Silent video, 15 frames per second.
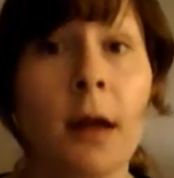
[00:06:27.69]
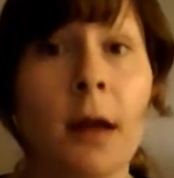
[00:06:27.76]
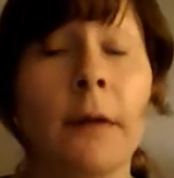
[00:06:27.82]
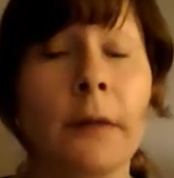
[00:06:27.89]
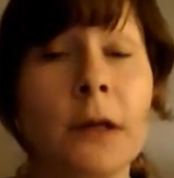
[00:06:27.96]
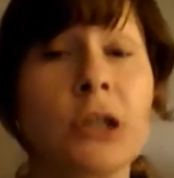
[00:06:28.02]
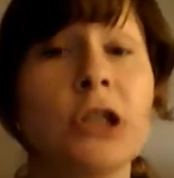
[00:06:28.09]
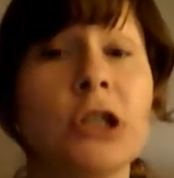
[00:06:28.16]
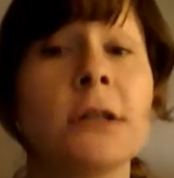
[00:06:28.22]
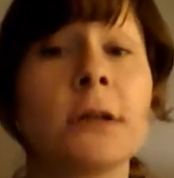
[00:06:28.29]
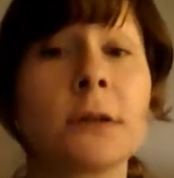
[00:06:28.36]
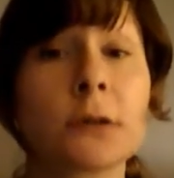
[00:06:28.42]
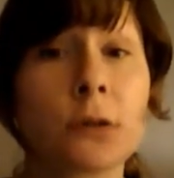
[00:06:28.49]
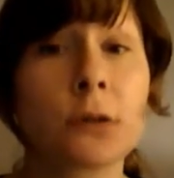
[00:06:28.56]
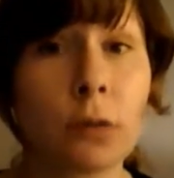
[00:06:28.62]
and that
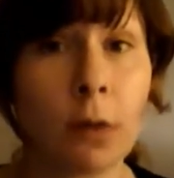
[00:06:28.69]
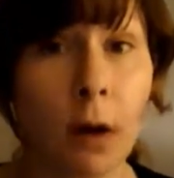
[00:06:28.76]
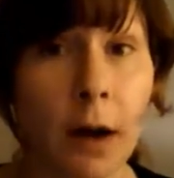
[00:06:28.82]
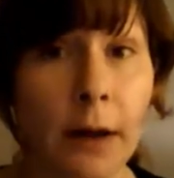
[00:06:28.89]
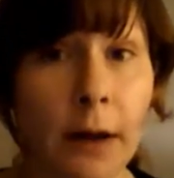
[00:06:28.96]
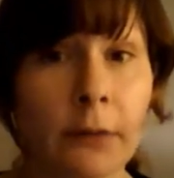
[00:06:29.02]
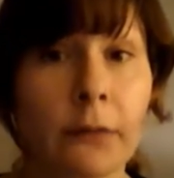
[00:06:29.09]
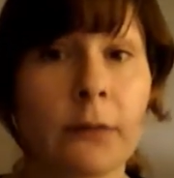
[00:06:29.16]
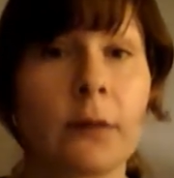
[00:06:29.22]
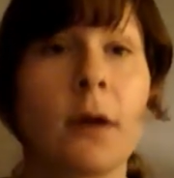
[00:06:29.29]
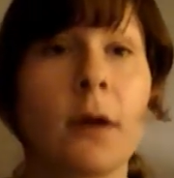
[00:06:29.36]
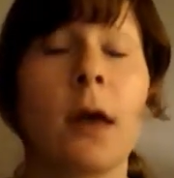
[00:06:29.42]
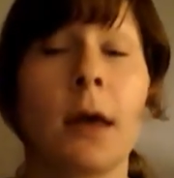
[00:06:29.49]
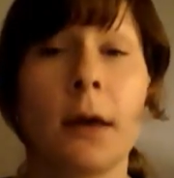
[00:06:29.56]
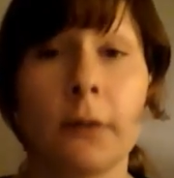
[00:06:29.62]
Jesus Christ
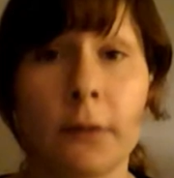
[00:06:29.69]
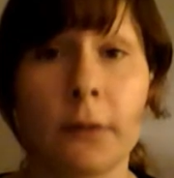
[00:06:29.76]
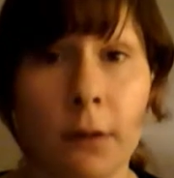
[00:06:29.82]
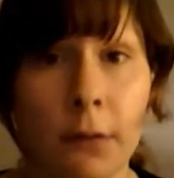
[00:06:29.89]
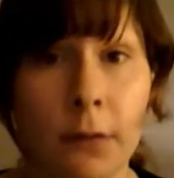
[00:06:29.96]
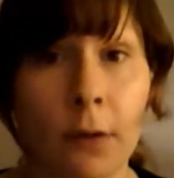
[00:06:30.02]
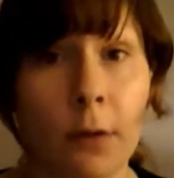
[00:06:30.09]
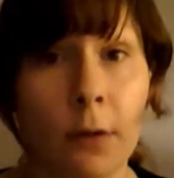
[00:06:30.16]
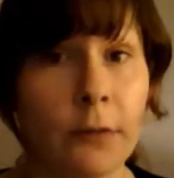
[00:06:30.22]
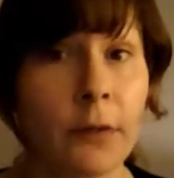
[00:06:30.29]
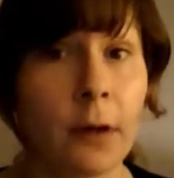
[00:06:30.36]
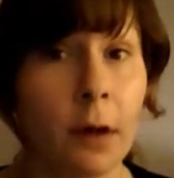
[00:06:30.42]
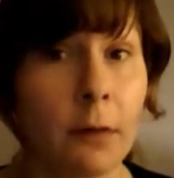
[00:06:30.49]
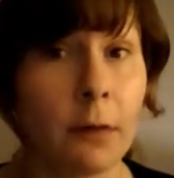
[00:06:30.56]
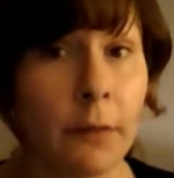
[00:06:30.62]
is the
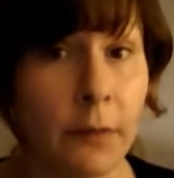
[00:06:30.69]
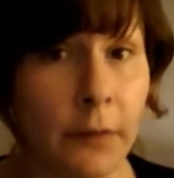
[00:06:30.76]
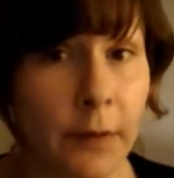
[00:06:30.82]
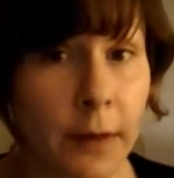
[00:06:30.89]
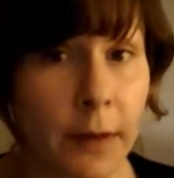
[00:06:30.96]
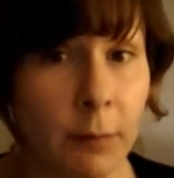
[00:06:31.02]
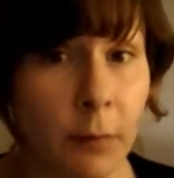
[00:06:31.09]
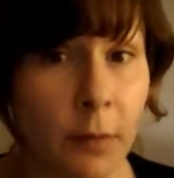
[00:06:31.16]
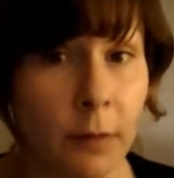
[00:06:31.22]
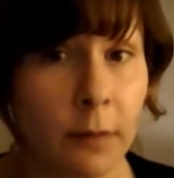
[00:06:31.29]
authority over the